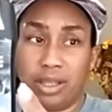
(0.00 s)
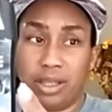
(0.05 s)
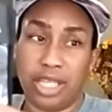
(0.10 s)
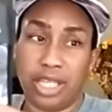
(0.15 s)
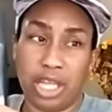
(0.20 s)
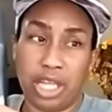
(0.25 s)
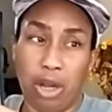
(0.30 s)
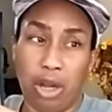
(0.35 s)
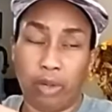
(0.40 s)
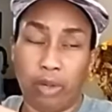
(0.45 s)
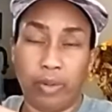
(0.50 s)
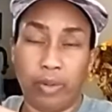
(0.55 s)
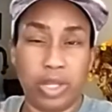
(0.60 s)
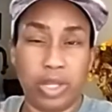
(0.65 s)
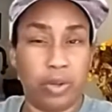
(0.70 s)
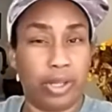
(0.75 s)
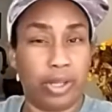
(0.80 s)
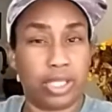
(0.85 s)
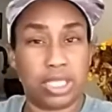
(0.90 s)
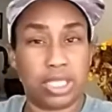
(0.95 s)
the
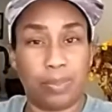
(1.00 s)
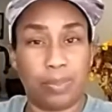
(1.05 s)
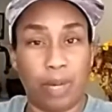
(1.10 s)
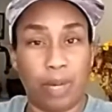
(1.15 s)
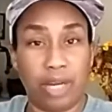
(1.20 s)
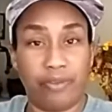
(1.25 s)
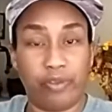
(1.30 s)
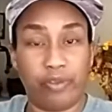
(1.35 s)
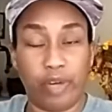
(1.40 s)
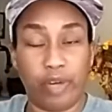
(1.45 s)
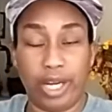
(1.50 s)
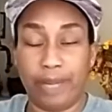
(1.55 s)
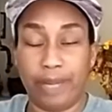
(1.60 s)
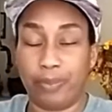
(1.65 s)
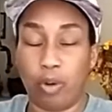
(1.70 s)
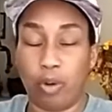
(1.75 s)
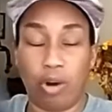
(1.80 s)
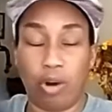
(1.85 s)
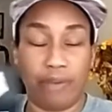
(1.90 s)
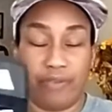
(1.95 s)
deodorant, you get the spray
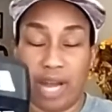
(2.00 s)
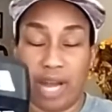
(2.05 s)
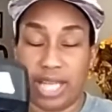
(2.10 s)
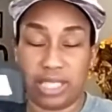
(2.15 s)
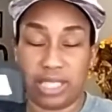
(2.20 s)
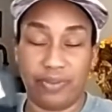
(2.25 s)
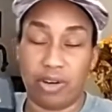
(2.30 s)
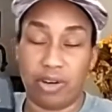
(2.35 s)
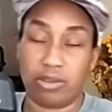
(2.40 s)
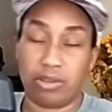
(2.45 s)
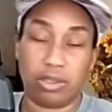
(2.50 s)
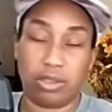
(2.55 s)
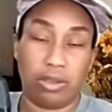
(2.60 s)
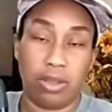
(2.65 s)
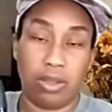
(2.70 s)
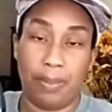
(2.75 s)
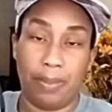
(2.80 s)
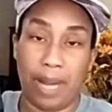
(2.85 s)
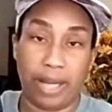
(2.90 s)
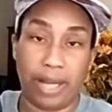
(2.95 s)
free or vice
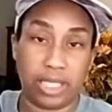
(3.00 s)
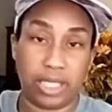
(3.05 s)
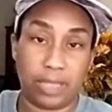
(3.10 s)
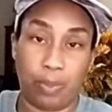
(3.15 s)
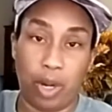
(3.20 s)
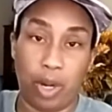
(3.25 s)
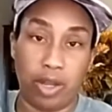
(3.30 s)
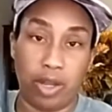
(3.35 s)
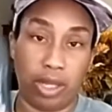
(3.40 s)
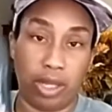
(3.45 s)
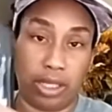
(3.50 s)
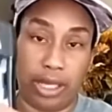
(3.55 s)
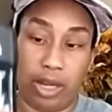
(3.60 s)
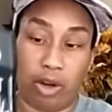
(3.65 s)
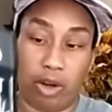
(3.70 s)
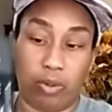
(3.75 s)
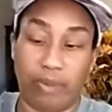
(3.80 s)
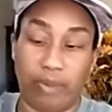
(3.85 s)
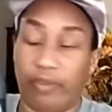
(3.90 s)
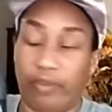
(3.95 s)
versa. You buy the spray, you get the
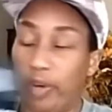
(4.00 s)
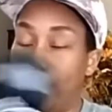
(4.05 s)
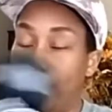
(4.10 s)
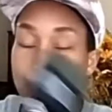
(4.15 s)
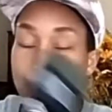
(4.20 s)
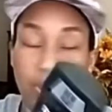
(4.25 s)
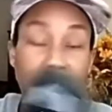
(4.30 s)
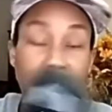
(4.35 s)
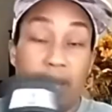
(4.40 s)
deodorant free.